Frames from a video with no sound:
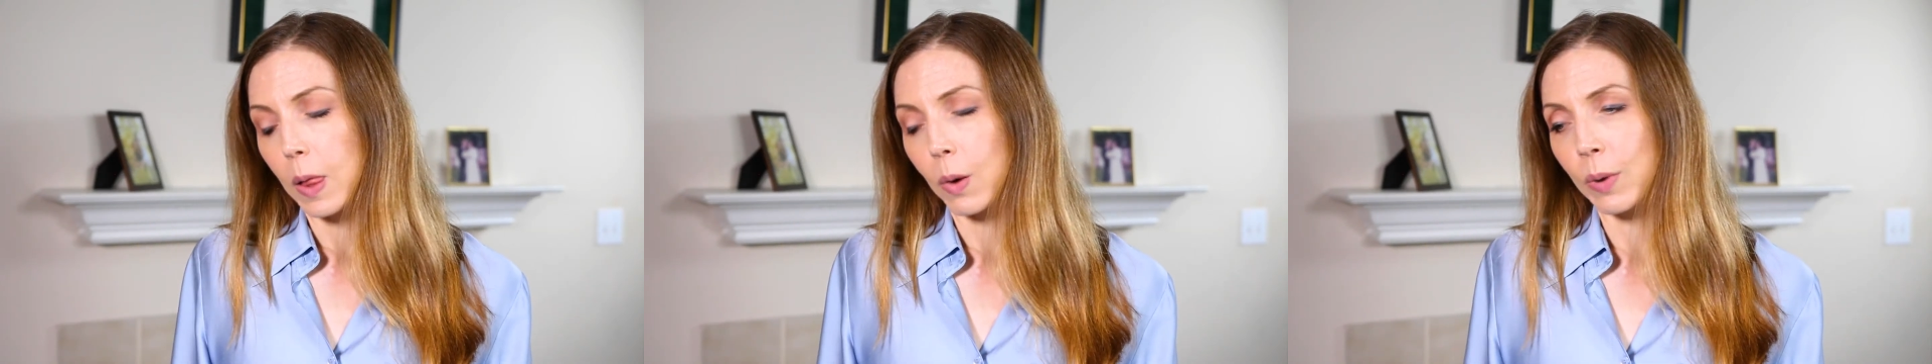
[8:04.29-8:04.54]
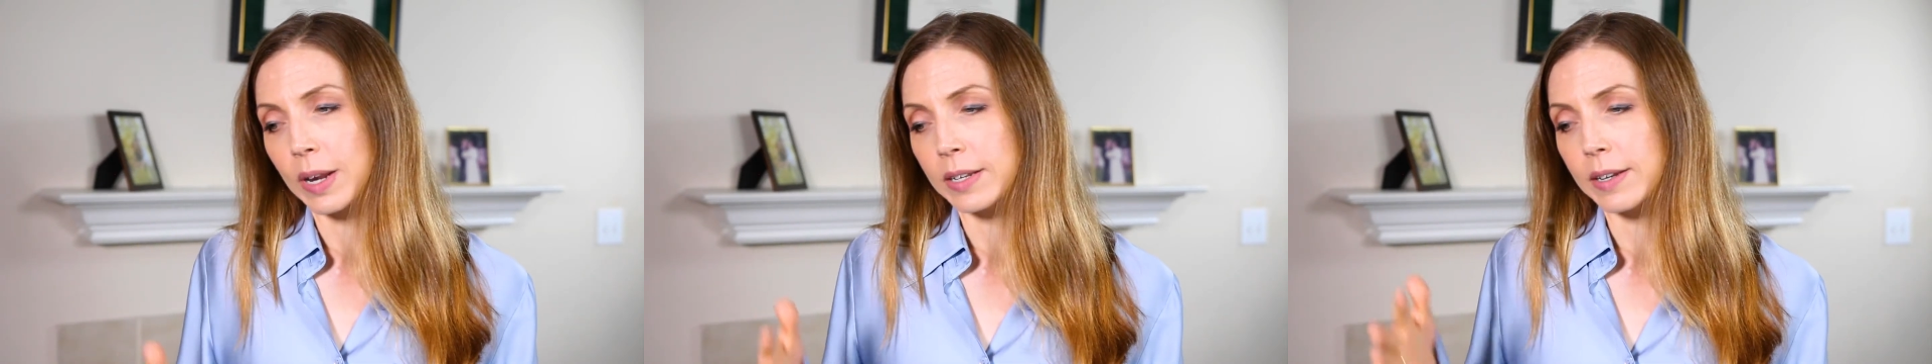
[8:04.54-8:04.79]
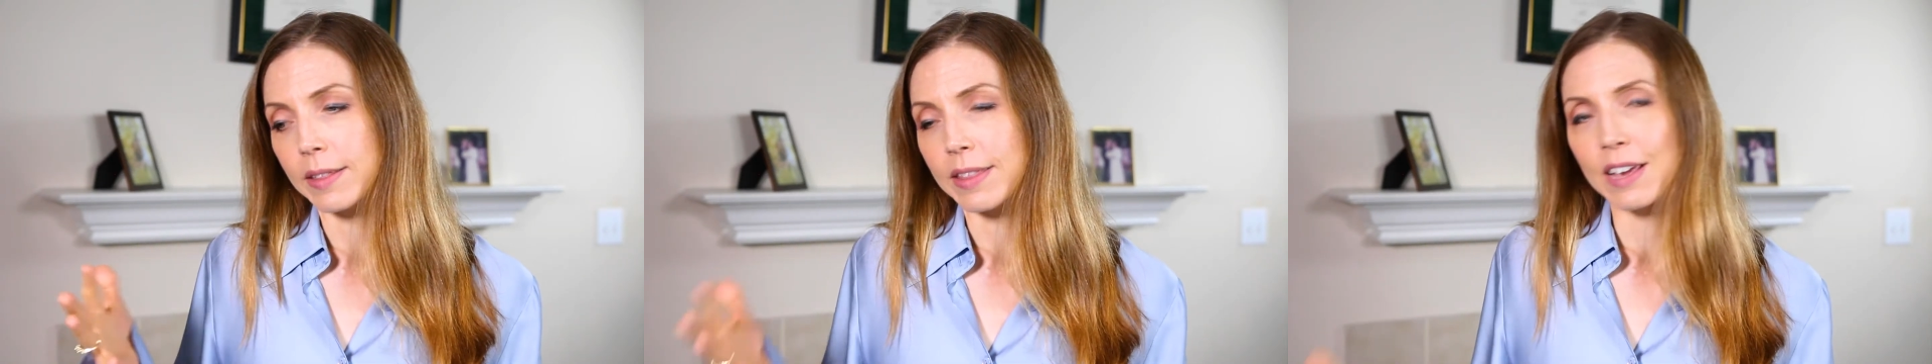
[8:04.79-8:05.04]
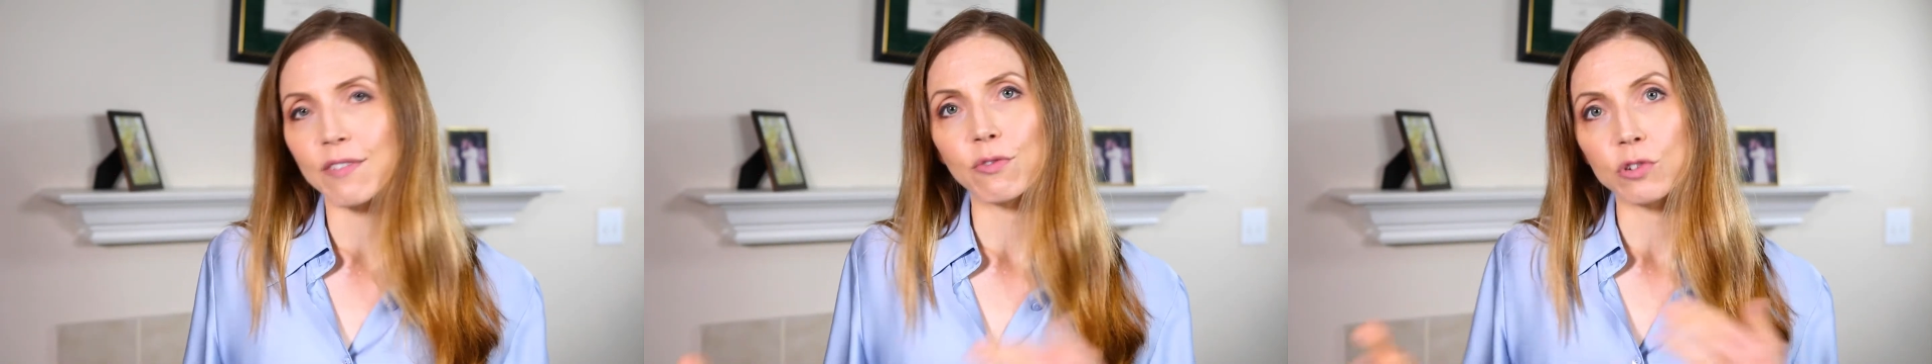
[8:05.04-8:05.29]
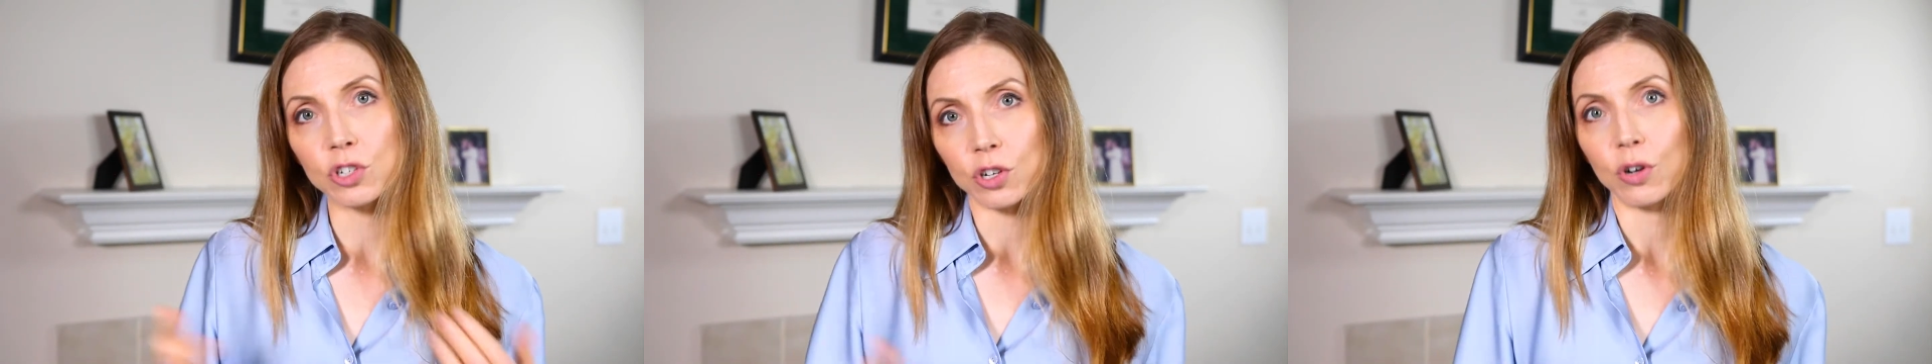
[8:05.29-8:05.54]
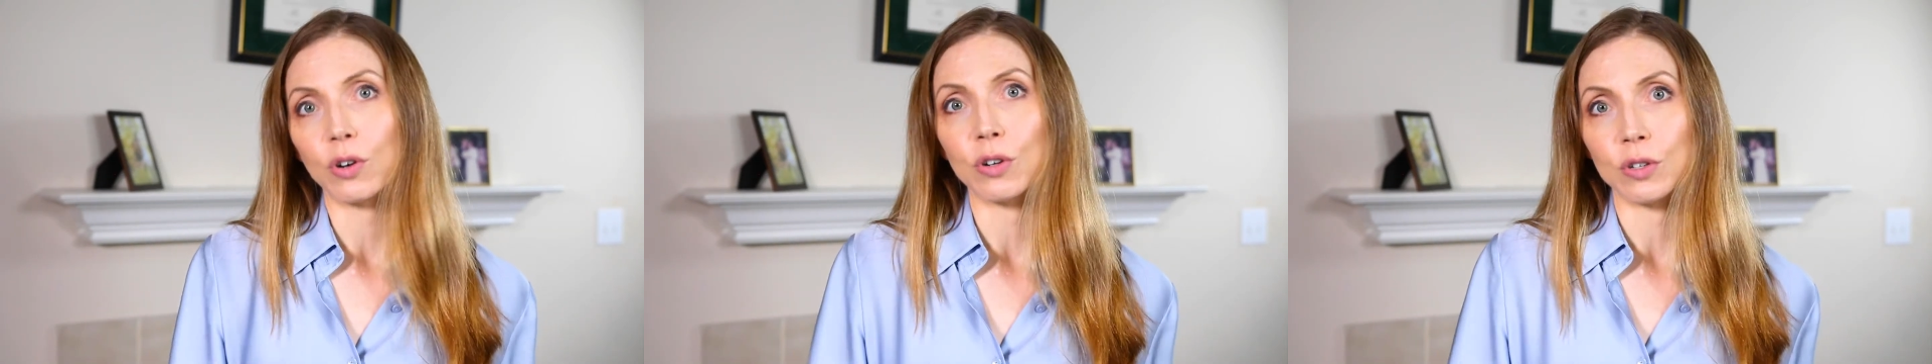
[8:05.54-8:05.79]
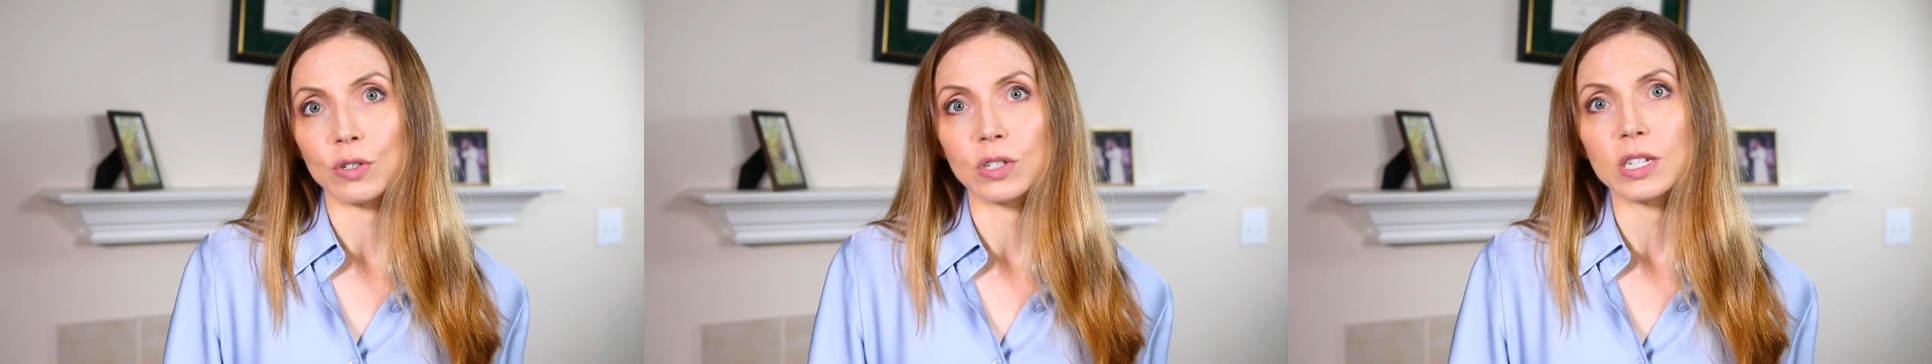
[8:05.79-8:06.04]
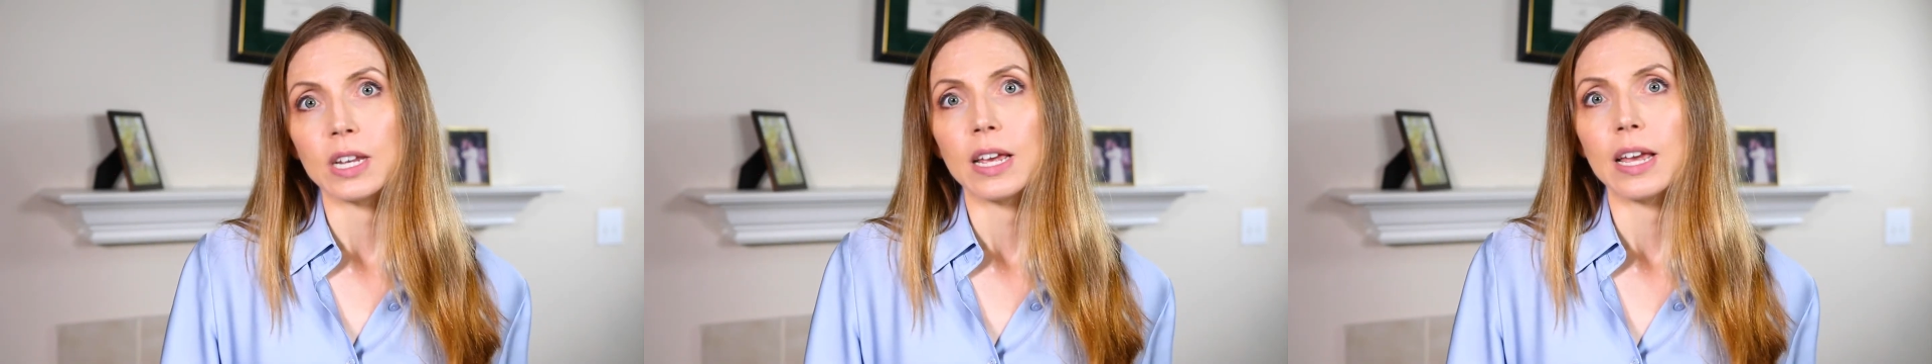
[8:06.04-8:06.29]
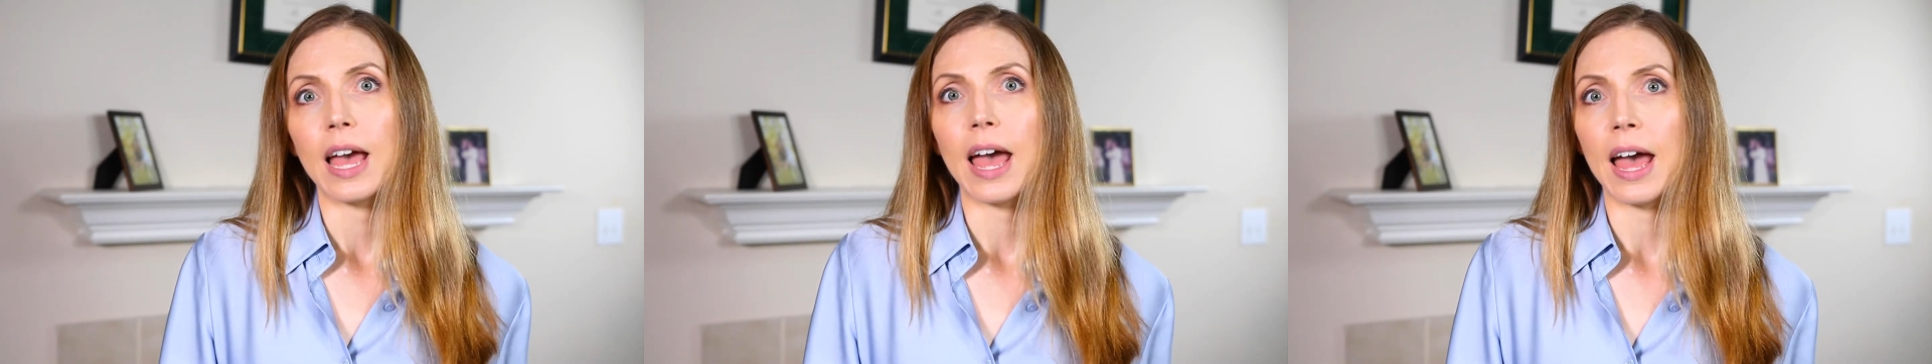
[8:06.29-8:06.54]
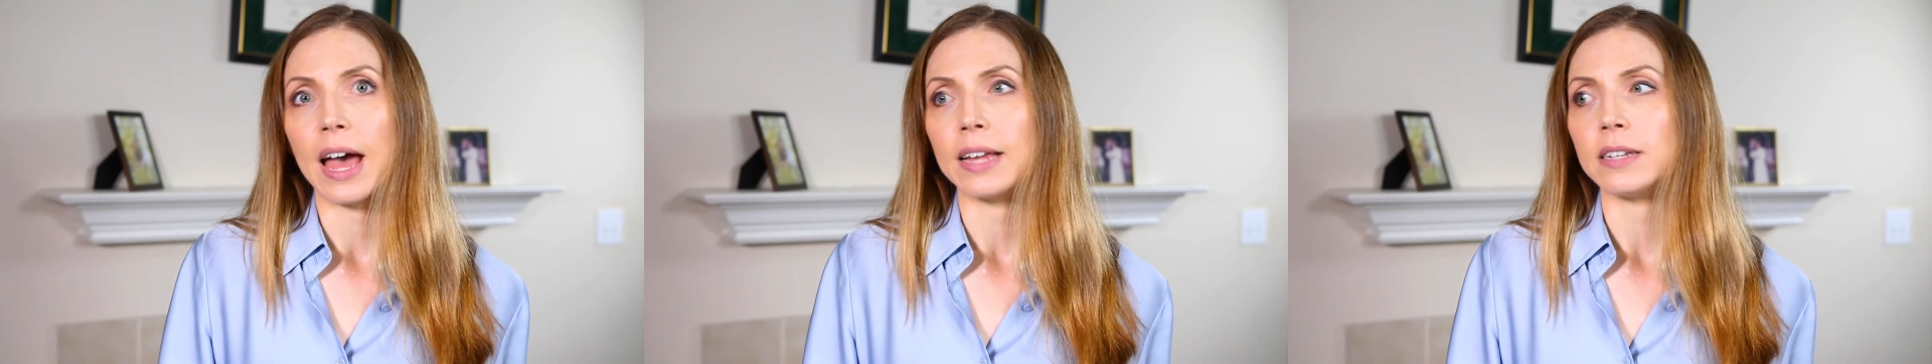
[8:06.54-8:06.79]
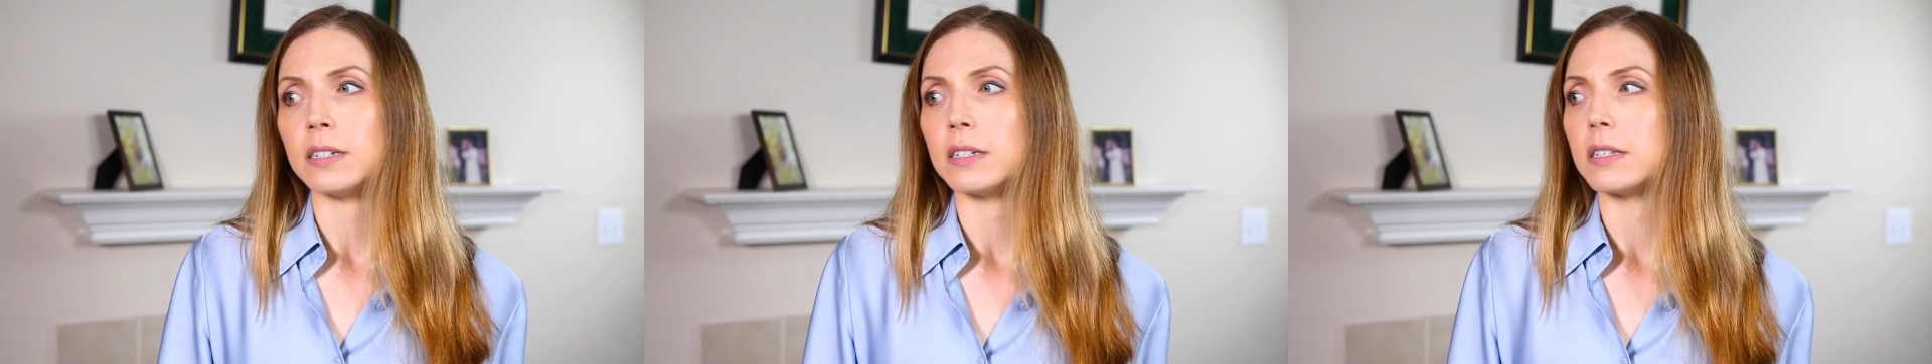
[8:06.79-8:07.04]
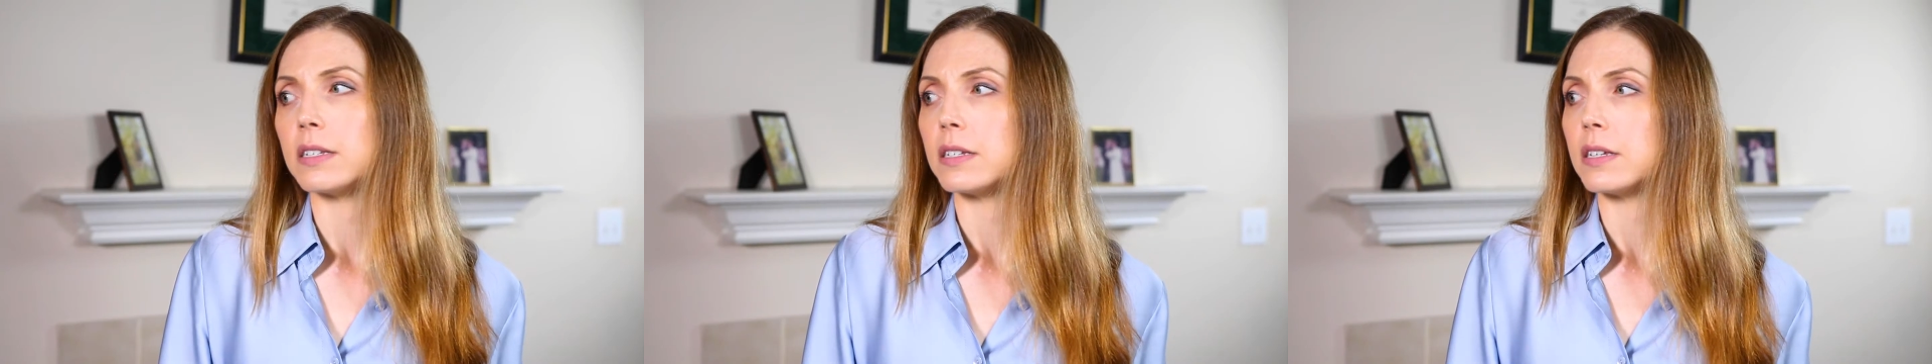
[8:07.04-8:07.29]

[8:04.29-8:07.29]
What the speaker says: when they've returned, and